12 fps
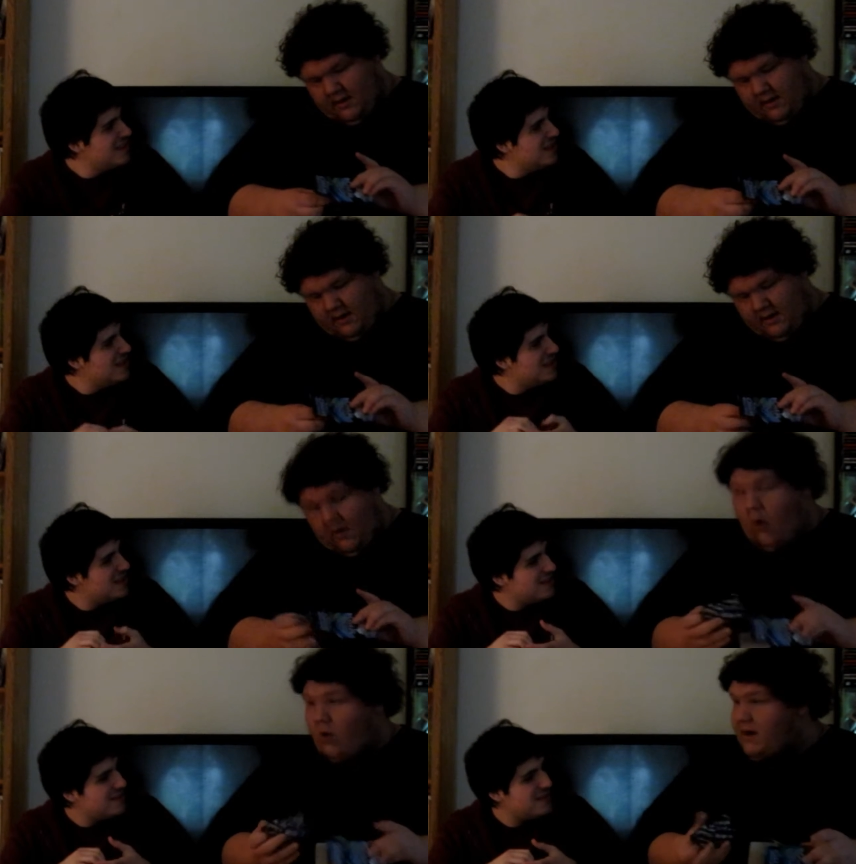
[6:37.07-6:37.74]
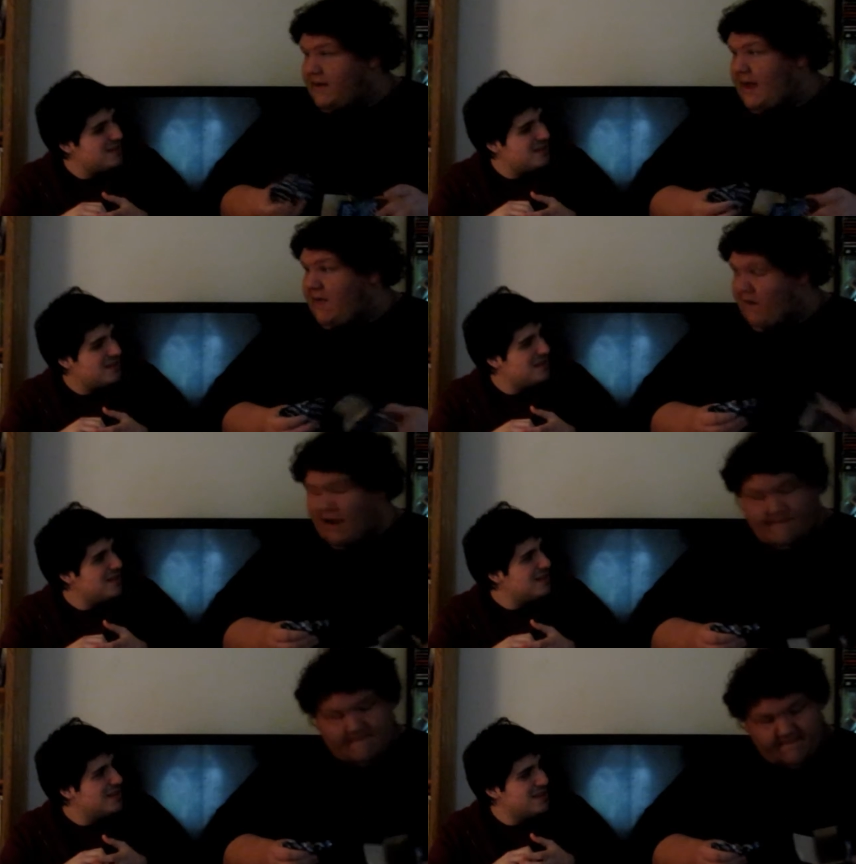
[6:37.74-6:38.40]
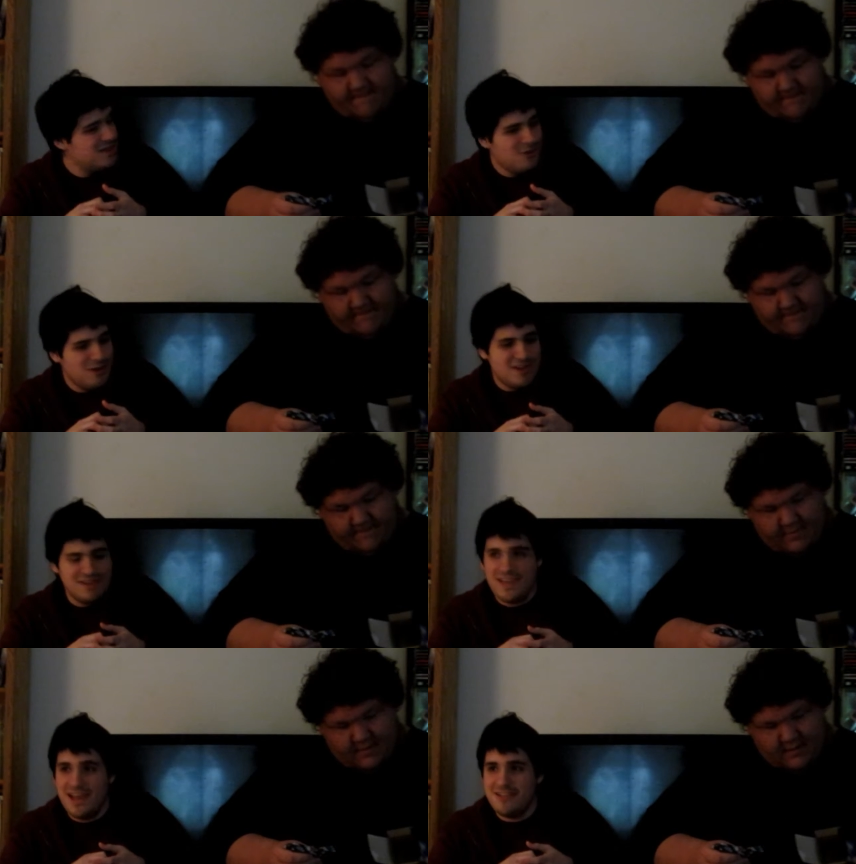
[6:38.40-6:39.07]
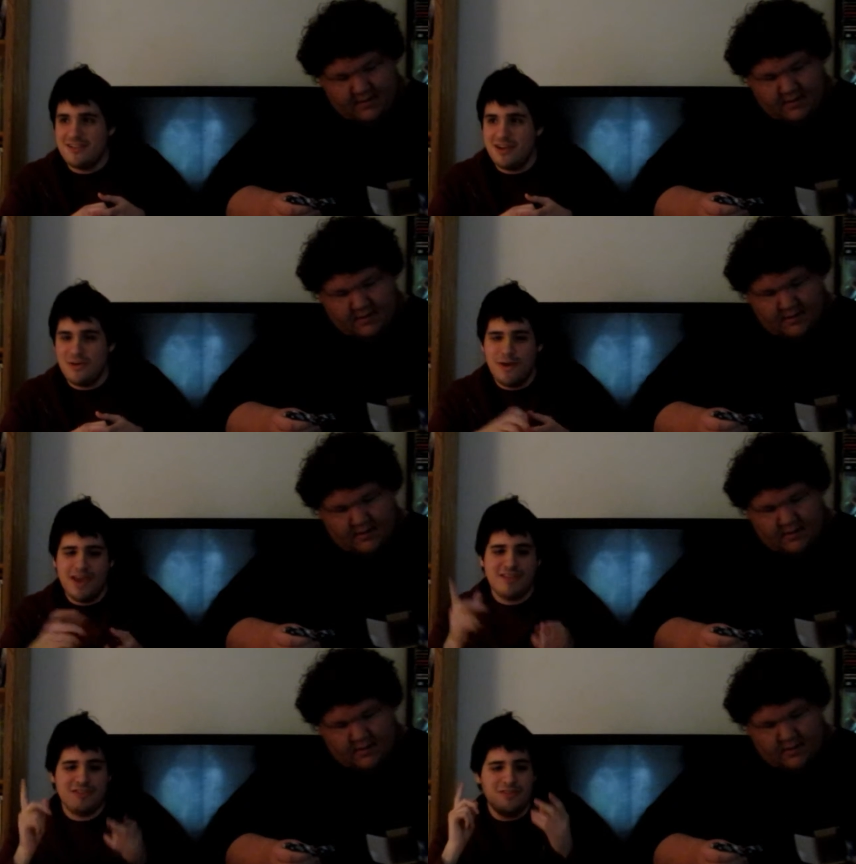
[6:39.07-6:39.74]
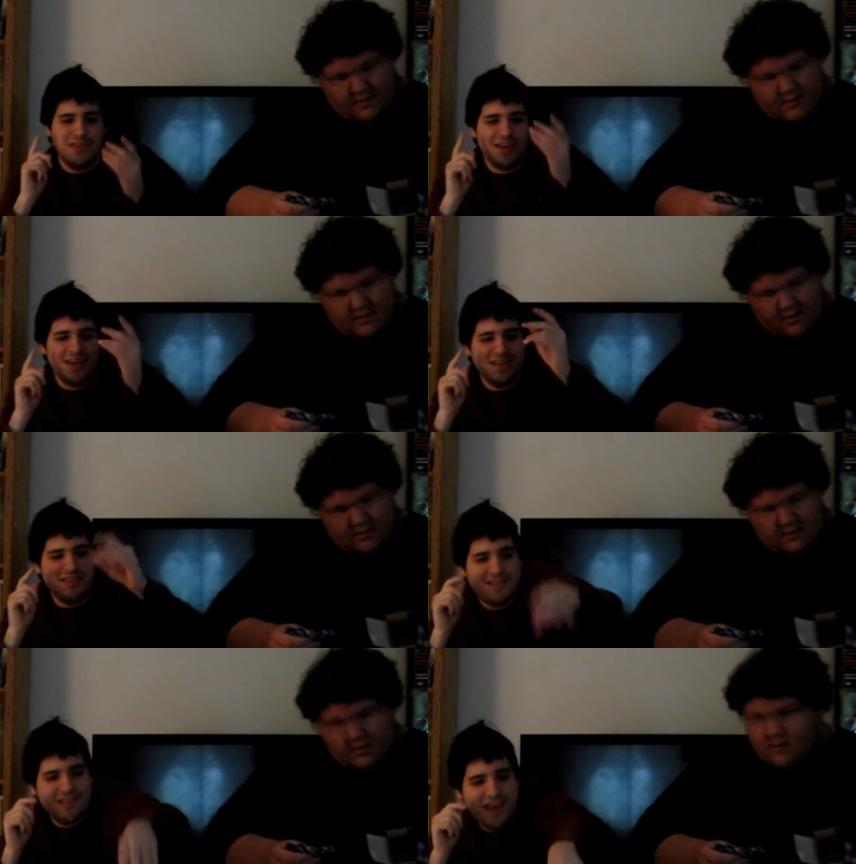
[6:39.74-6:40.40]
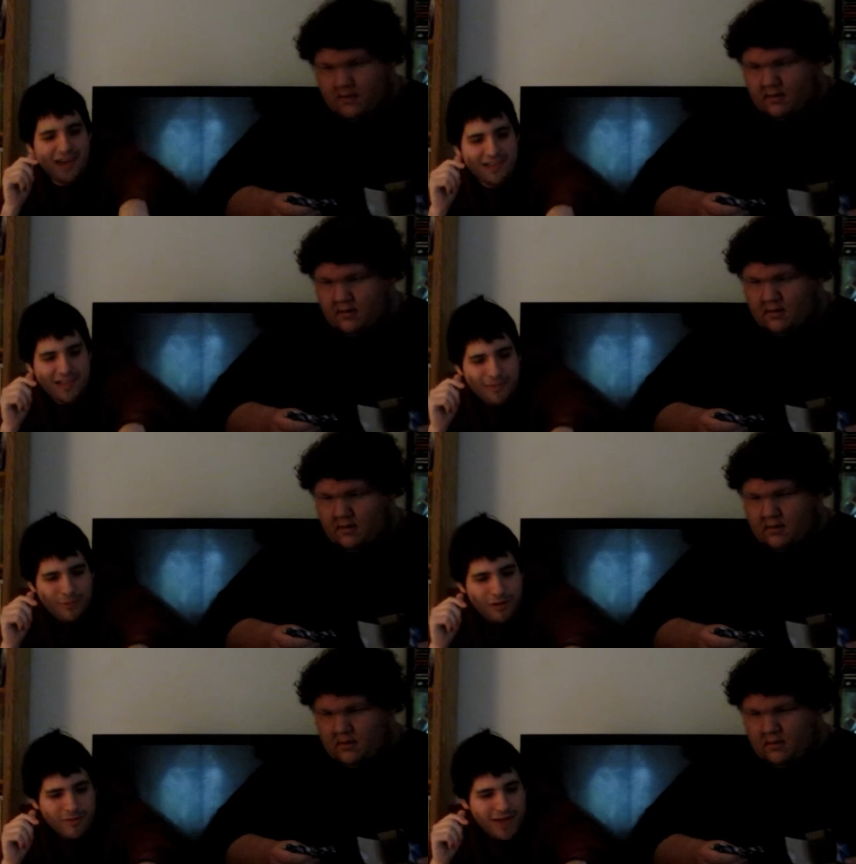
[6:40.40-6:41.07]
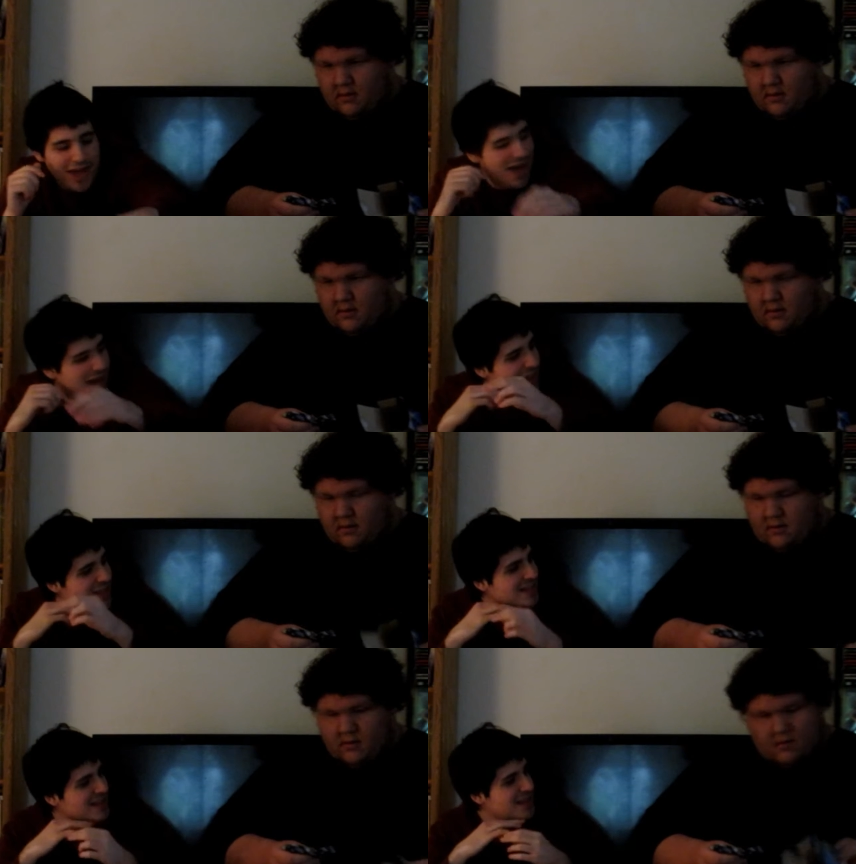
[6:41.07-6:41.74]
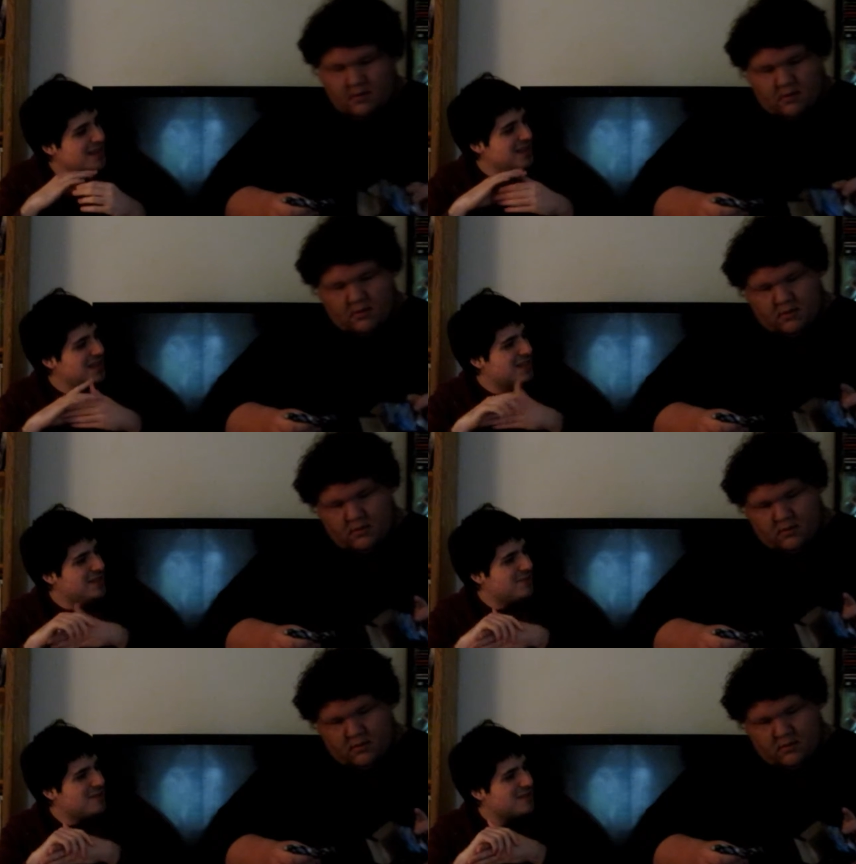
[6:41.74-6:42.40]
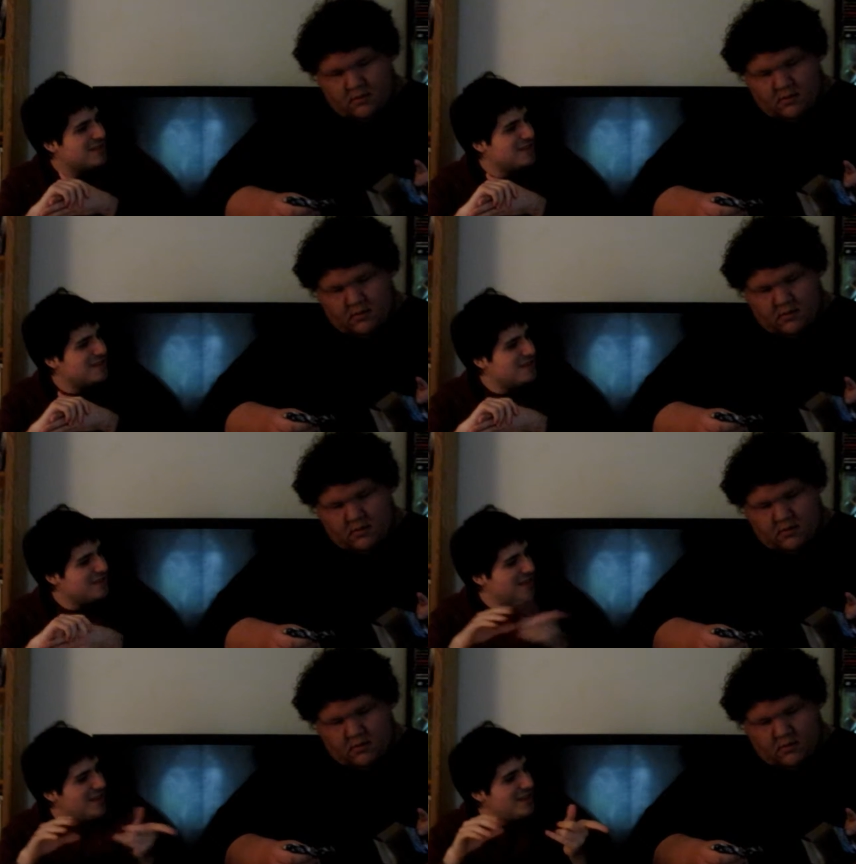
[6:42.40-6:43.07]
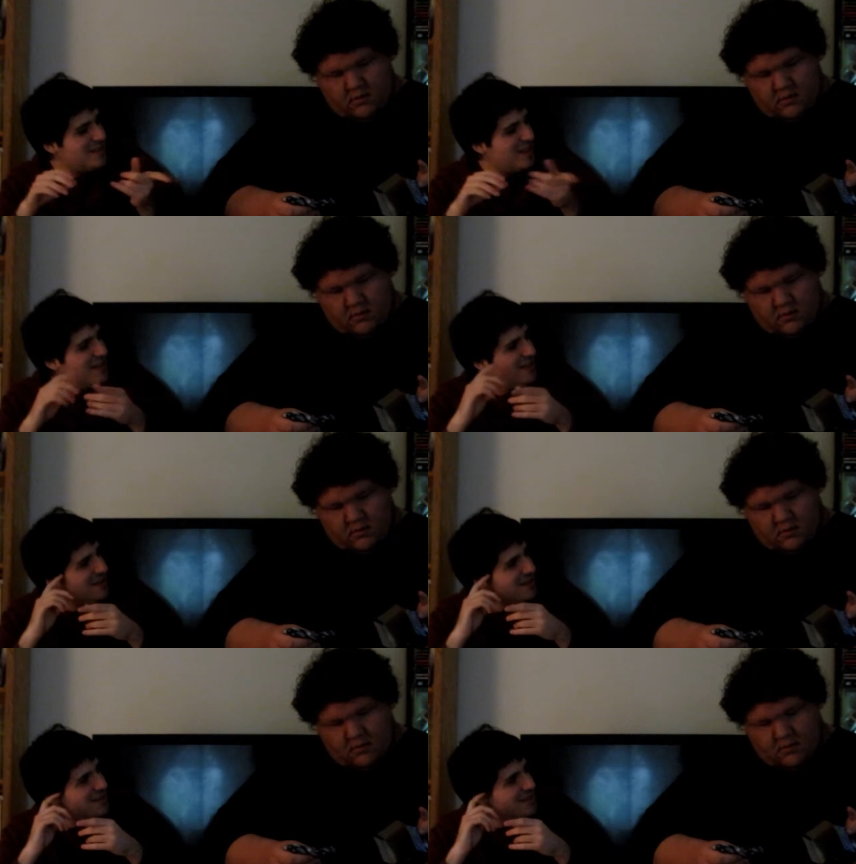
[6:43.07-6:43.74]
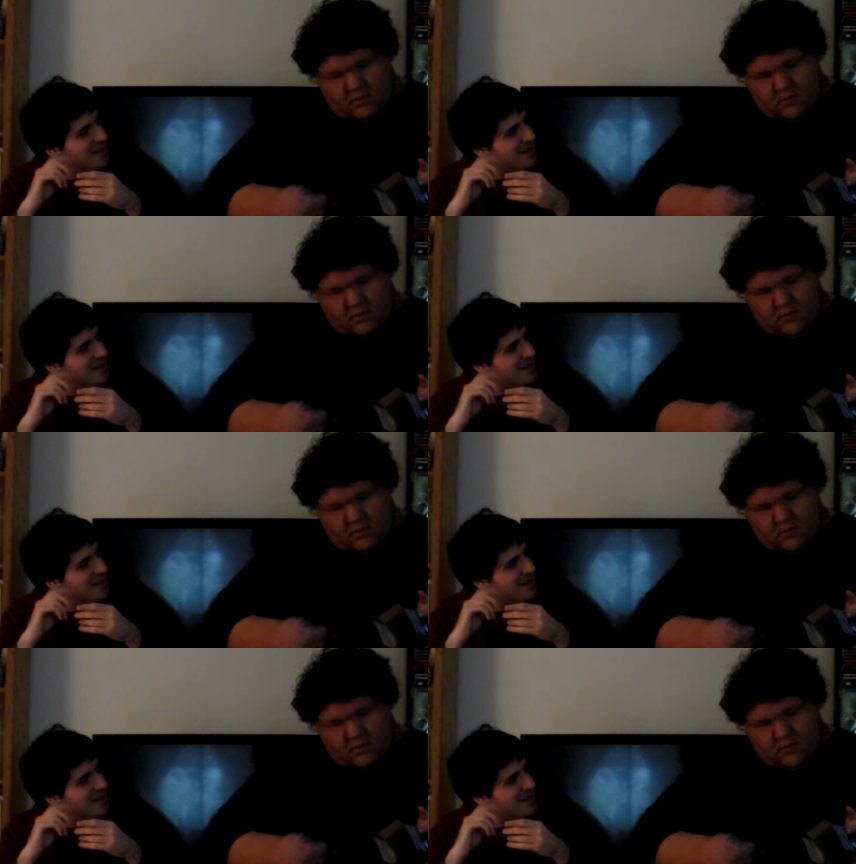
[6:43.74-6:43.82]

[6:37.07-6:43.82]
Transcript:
Speaker 1: No. Or Cassandra. Or Cassandra. Wait, so they, this case probably had differences. Is that Cassandra?